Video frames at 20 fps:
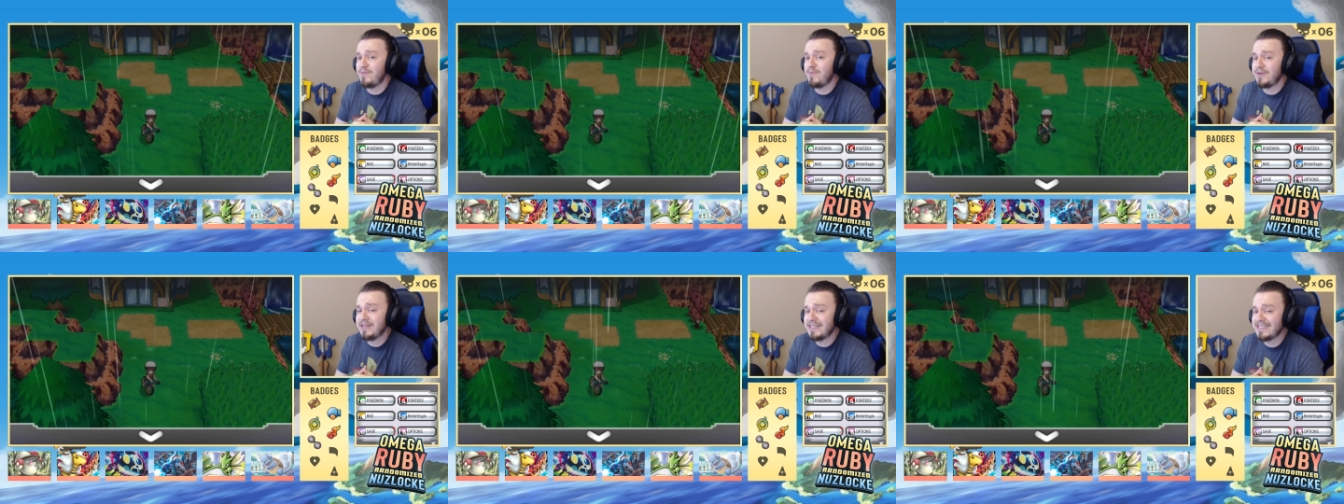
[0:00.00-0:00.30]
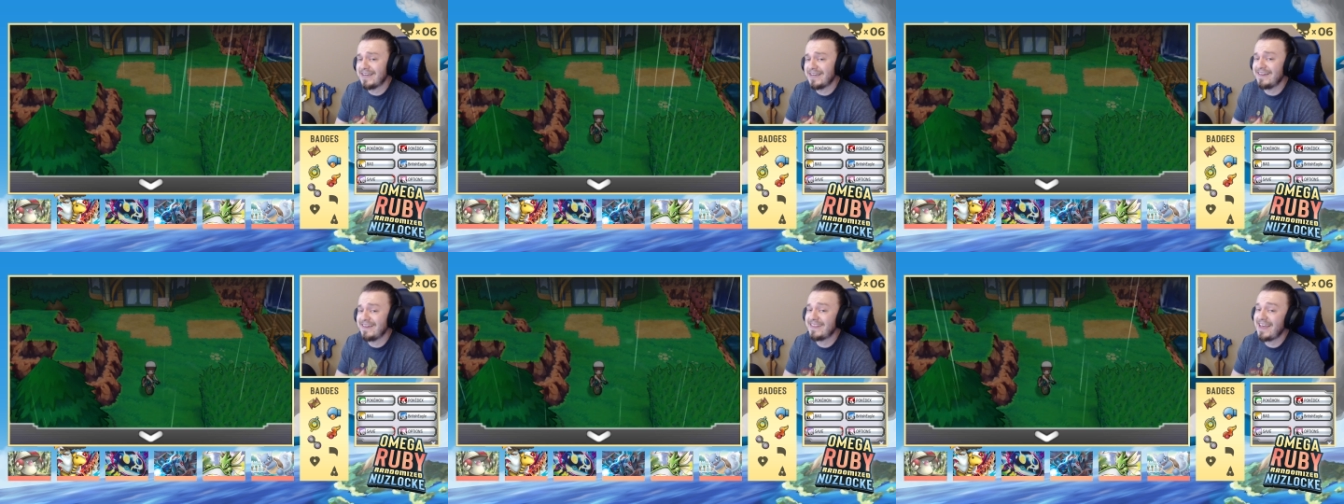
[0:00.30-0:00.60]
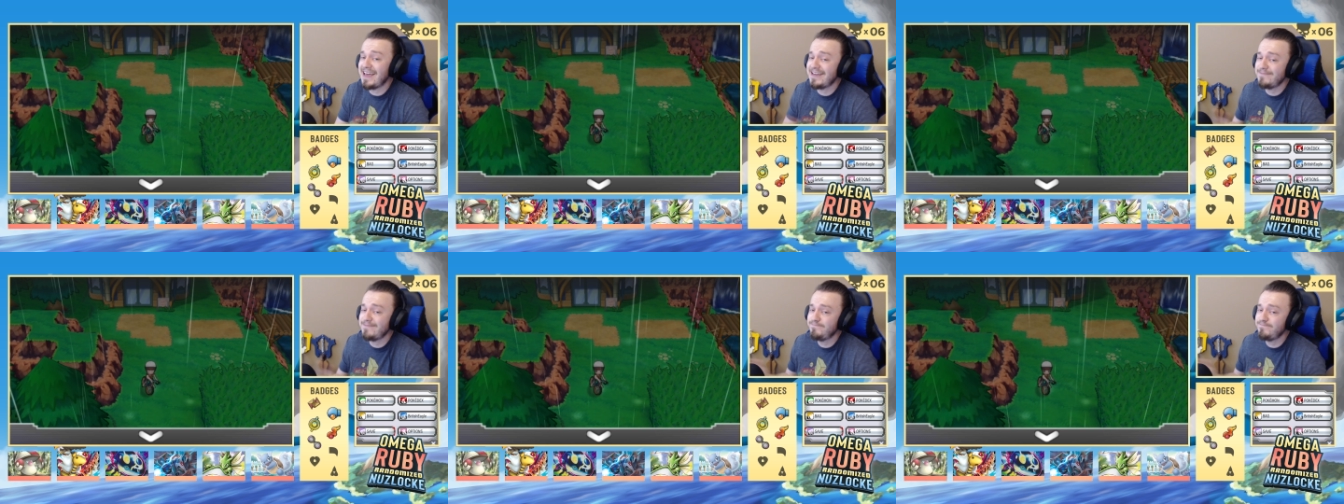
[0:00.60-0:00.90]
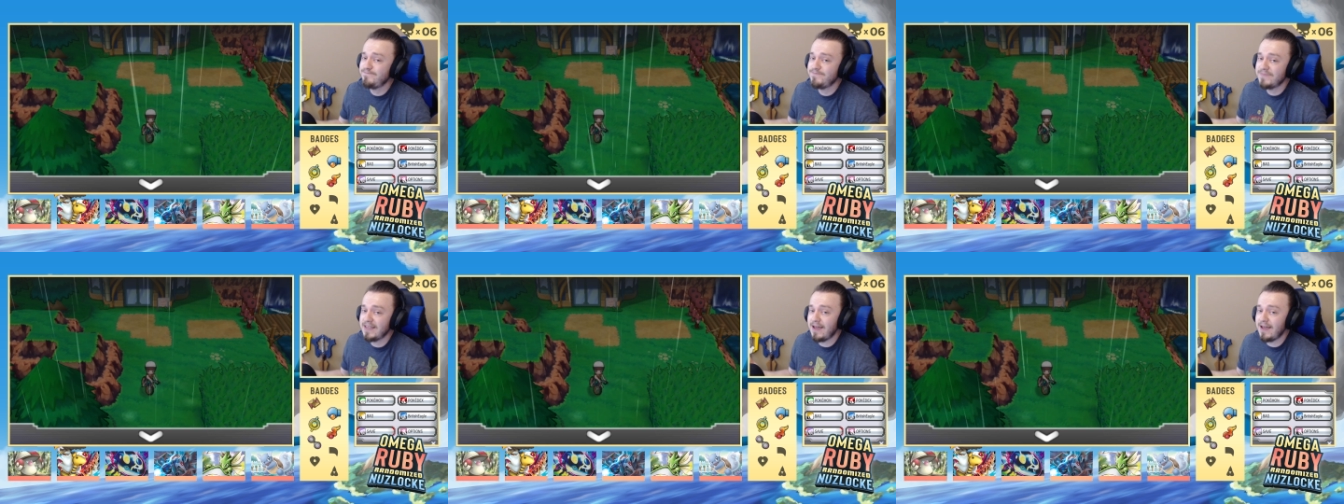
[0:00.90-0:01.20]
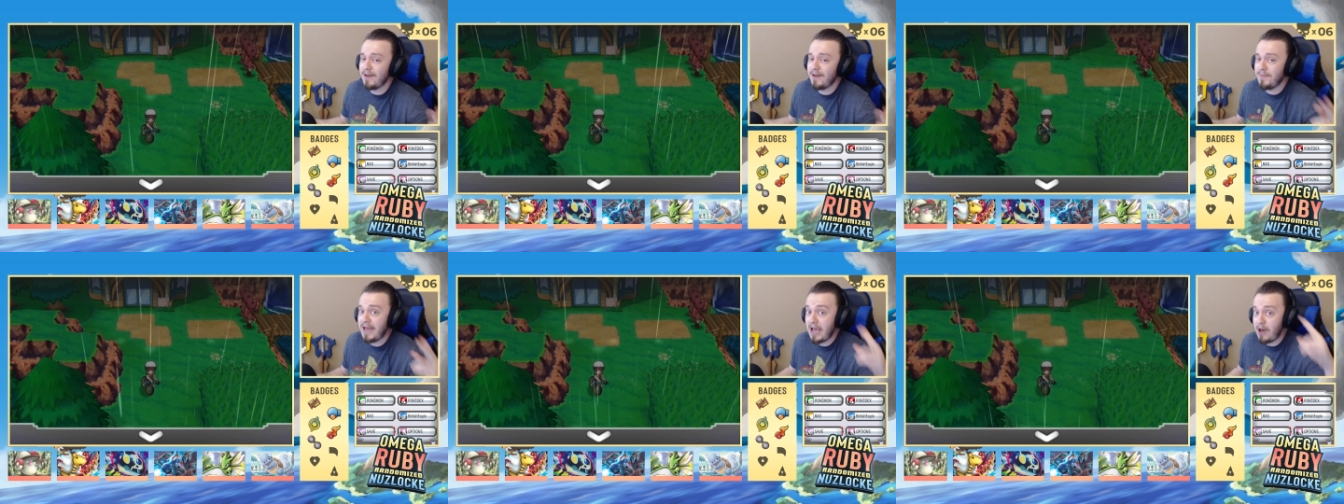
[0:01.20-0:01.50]
But until then,
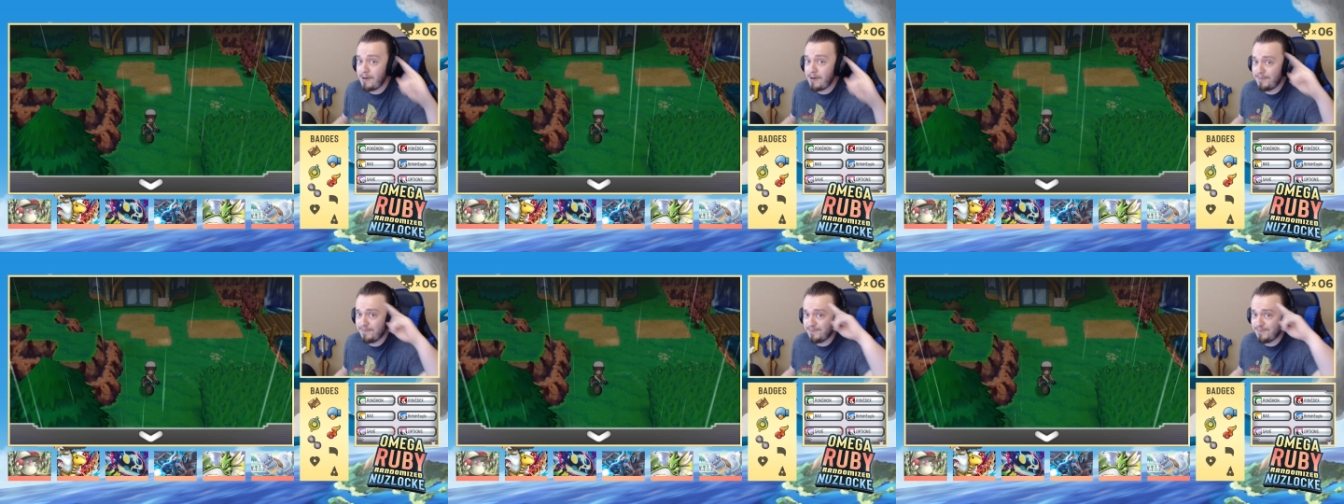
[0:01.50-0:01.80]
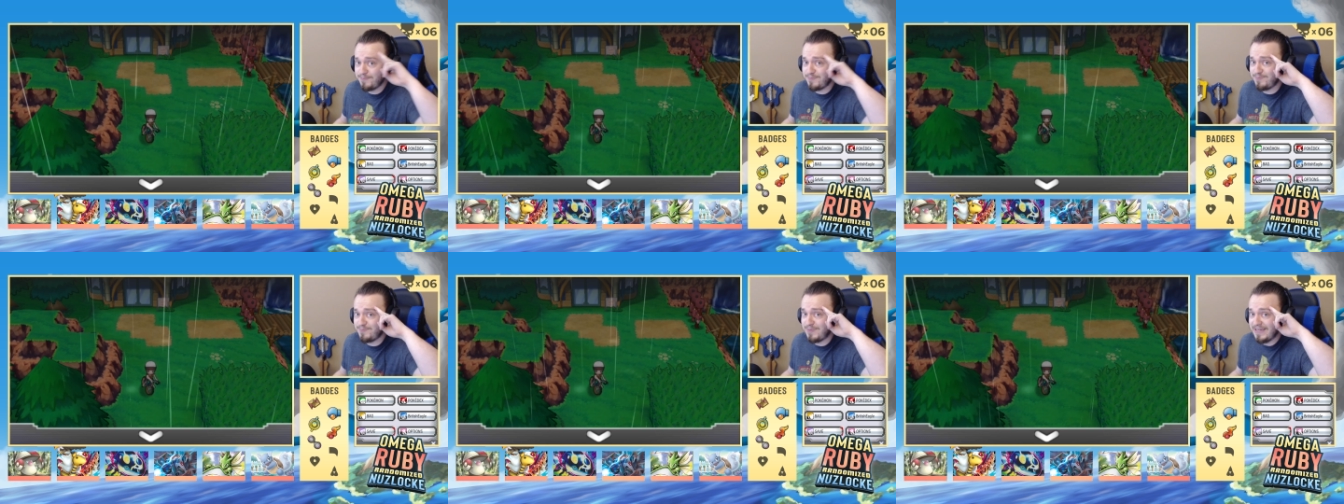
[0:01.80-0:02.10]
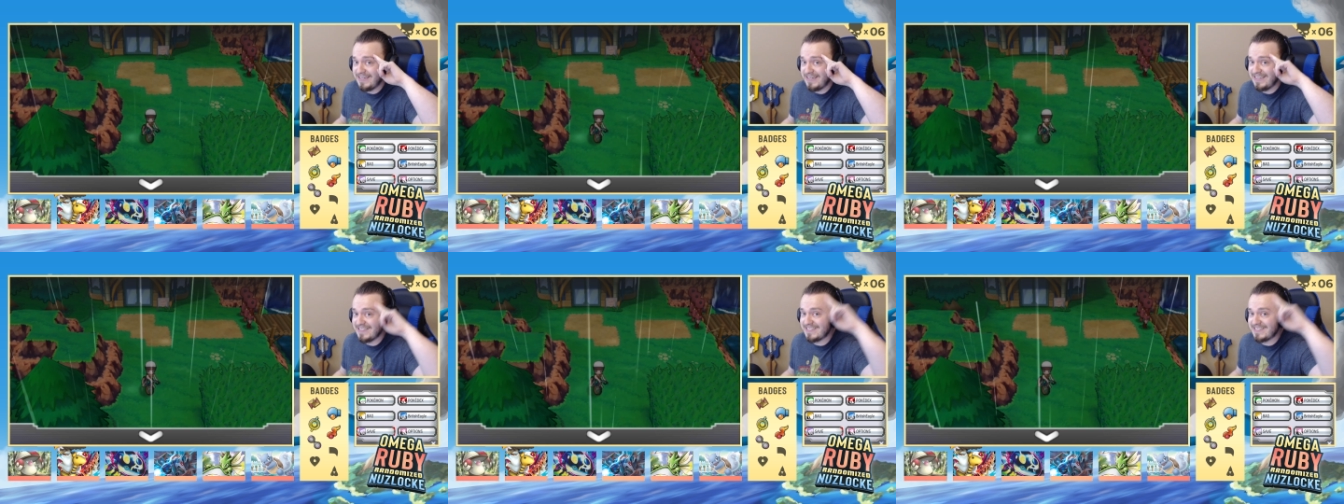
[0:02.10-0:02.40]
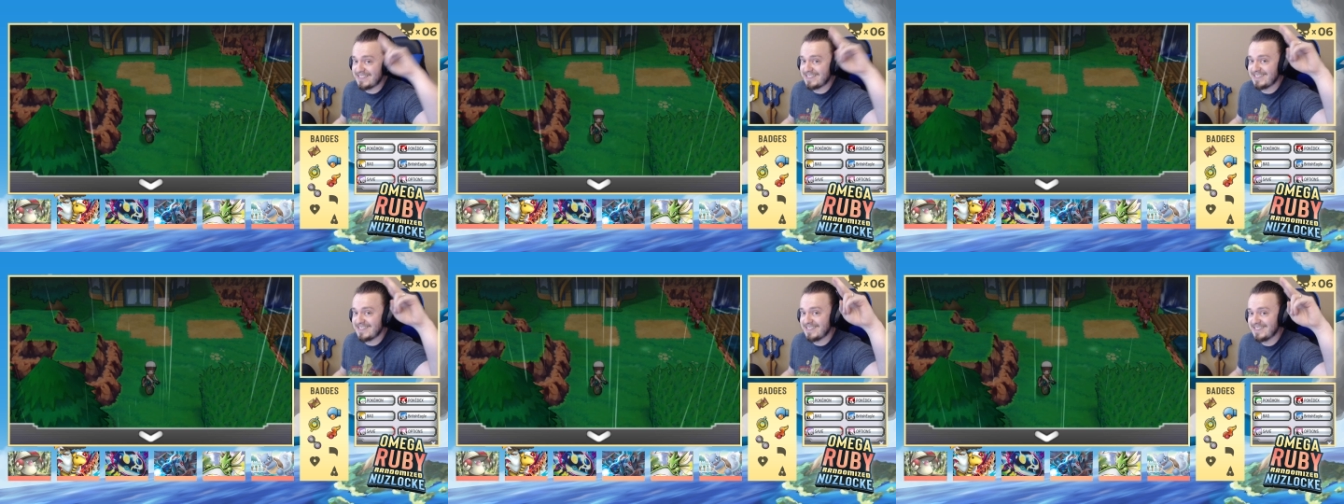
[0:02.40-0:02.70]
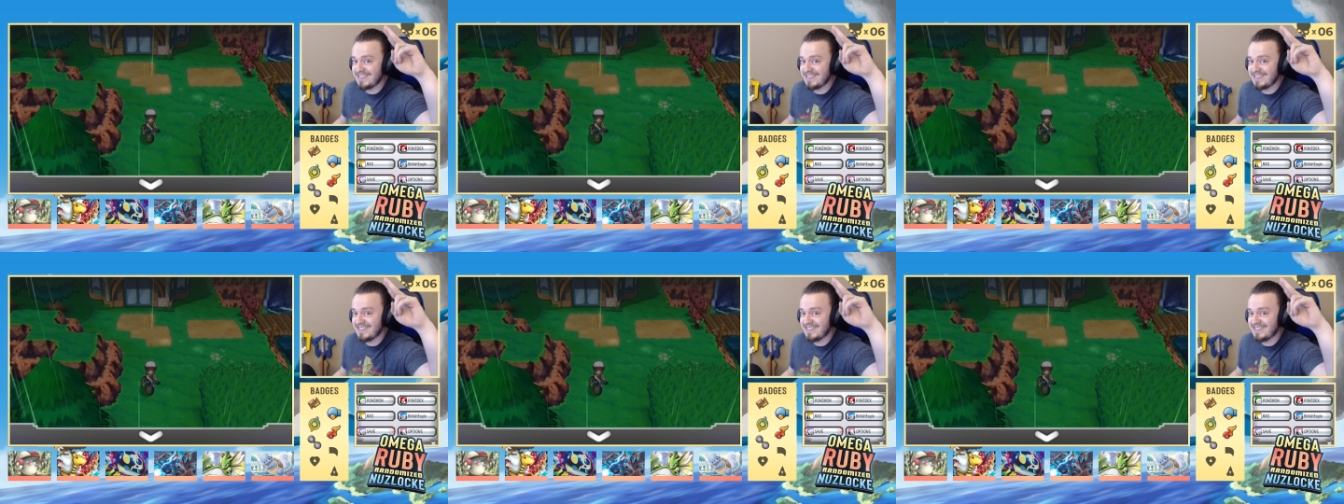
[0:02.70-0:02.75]
I'm out. Peace.